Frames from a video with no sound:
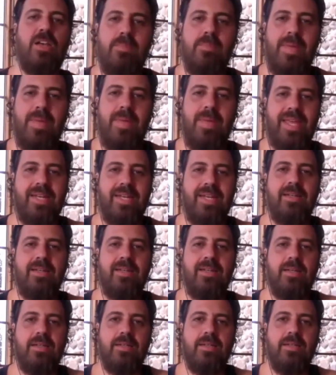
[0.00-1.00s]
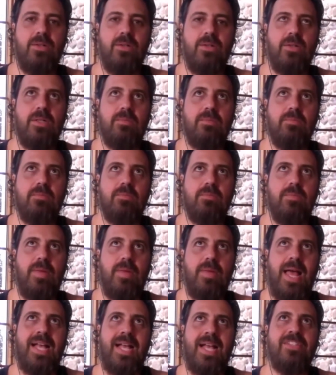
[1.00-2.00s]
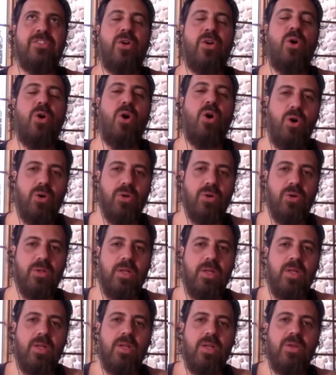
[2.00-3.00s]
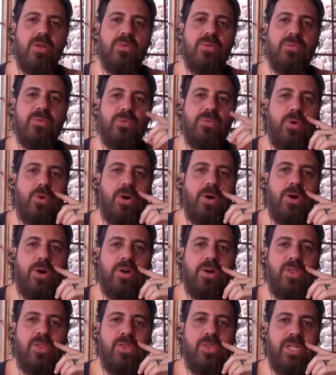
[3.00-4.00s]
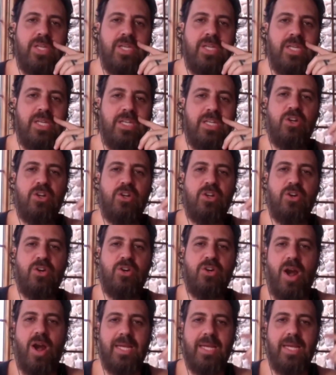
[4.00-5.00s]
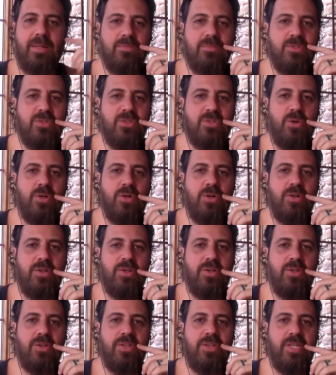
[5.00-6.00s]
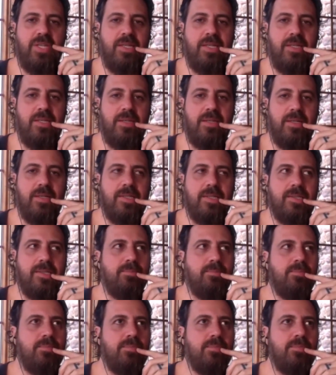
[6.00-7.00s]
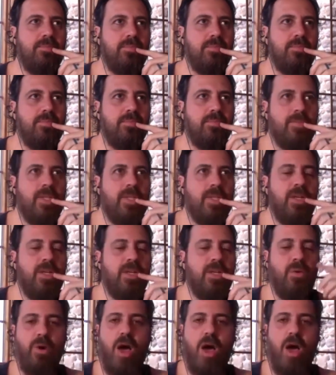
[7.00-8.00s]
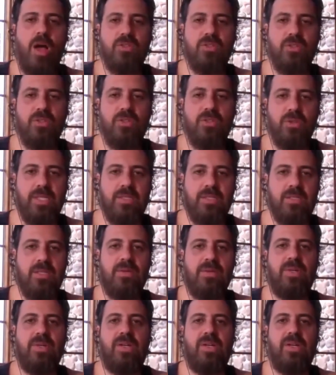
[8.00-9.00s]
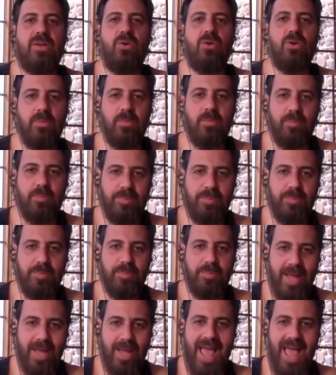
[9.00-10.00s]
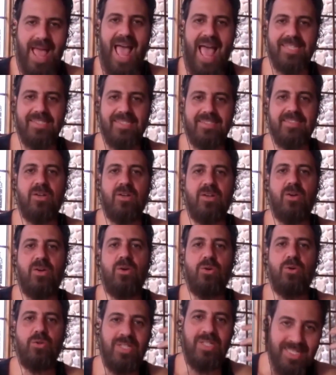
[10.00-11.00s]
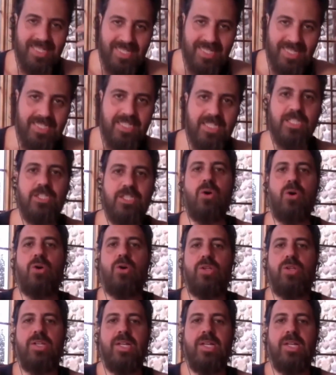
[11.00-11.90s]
on men as a whole for the crimes or the wrongdoings of a whole past, a whole lineage, a whole